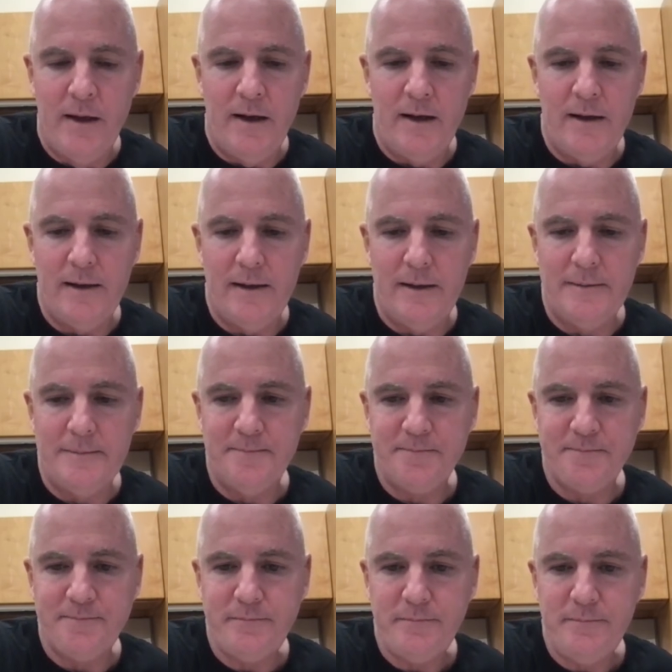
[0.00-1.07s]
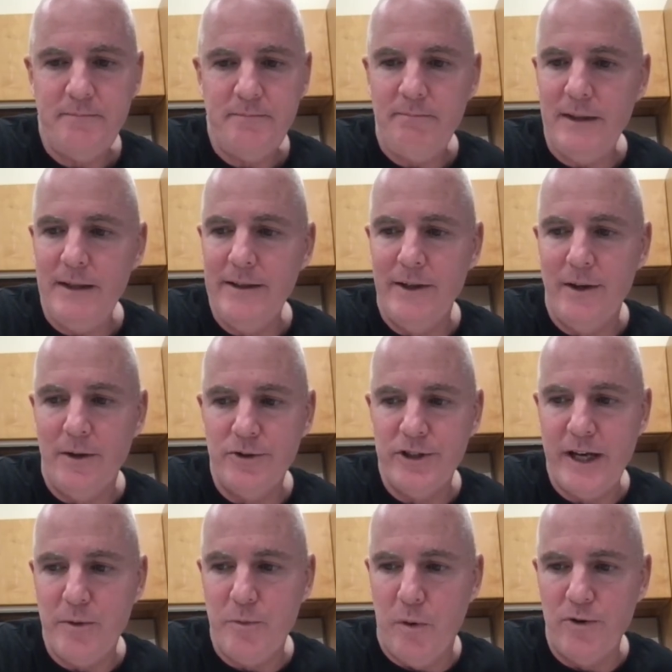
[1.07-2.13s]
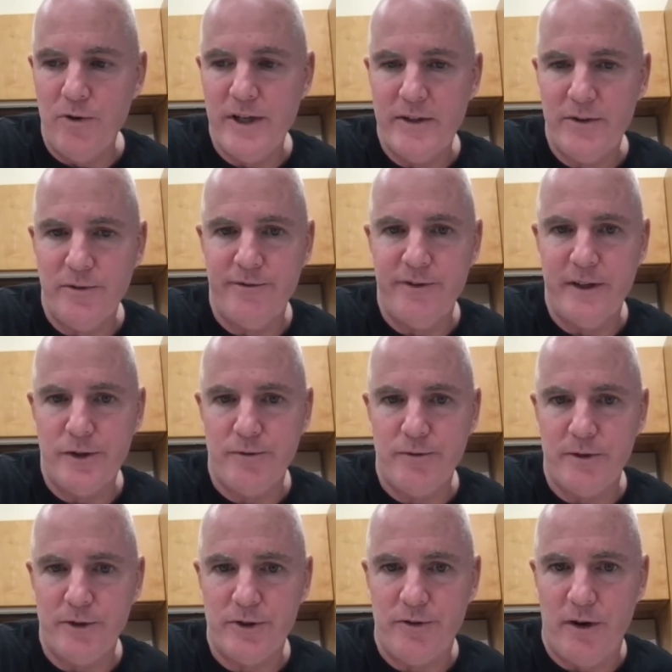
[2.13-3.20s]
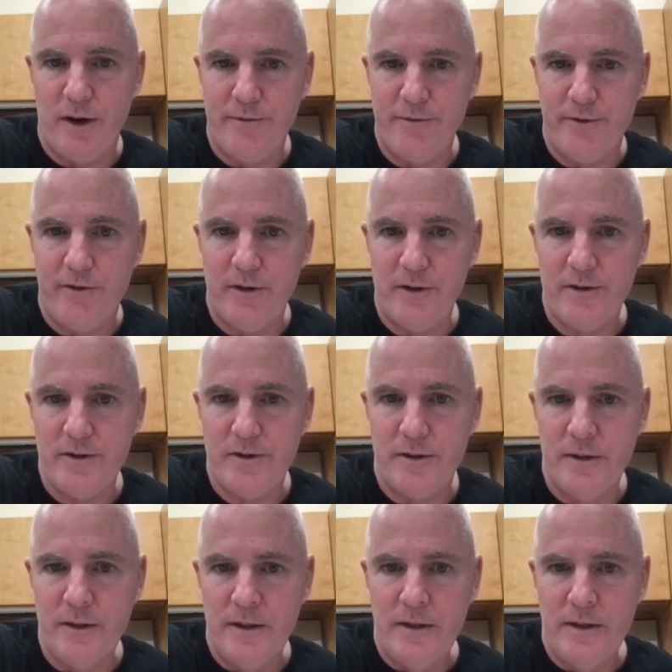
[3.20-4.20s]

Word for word: Um, you know, Jake Wojcik, who finished real strong for us.